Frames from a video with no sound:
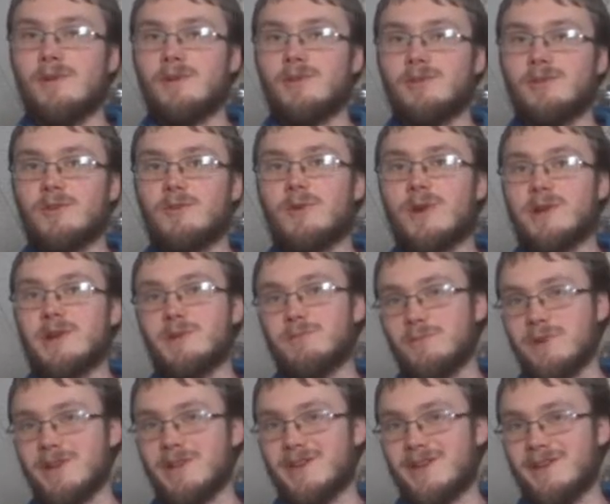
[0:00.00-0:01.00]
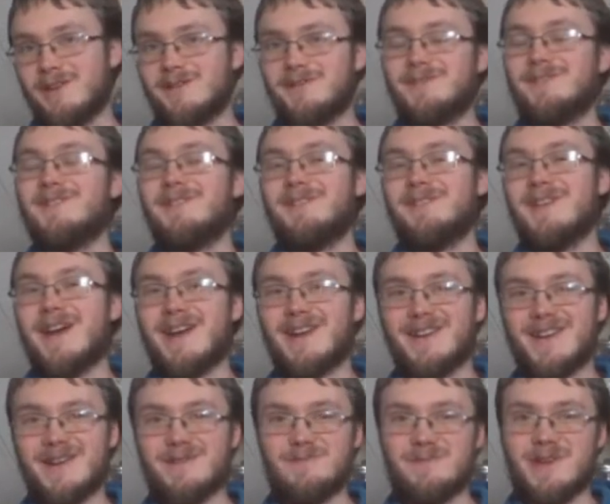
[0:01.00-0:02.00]
So when you're picking,
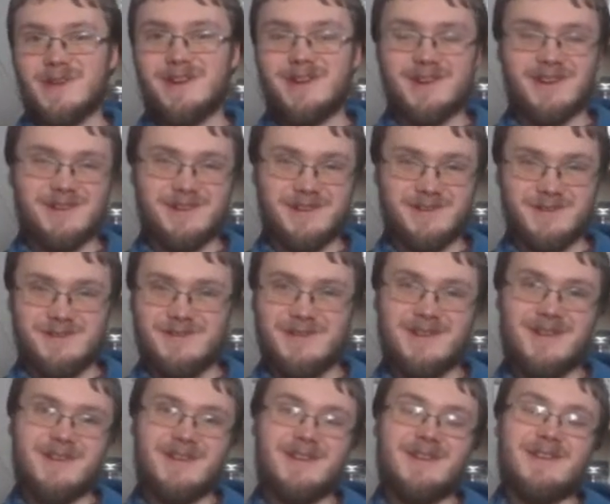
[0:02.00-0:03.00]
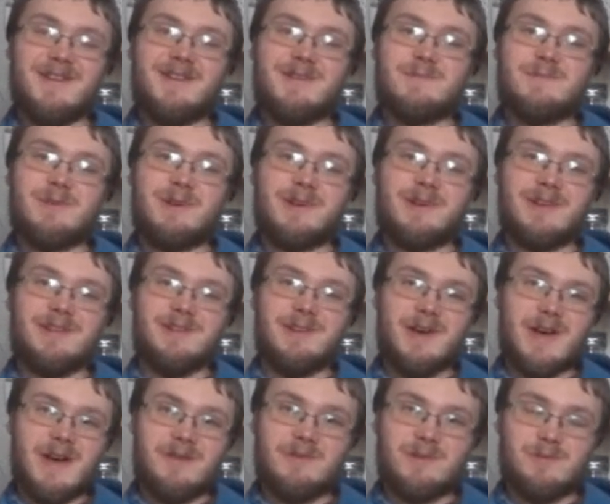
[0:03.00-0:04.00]
that can be an issue, because
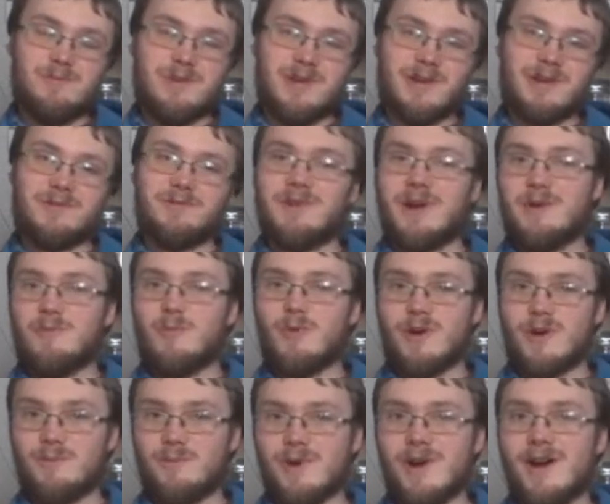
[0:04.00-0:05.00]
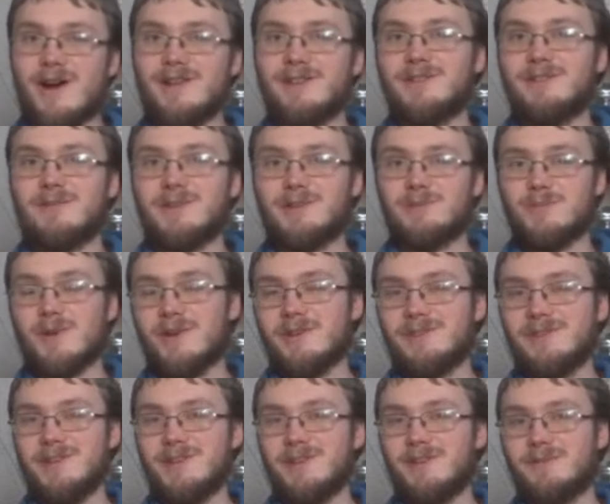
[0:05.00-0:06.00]
you'll have to pick far more pods of a small
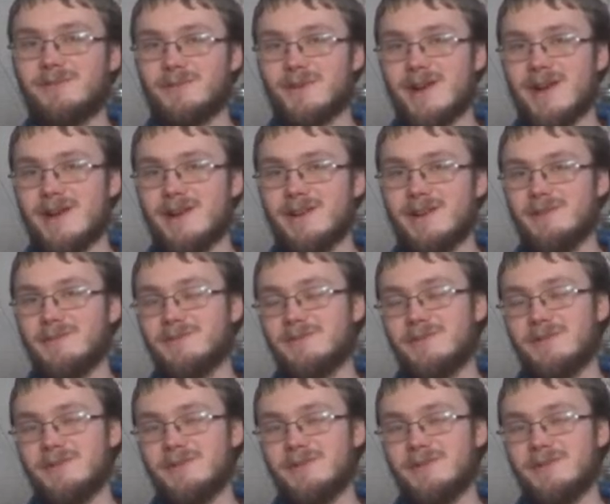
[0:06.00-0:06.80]
seeded variety.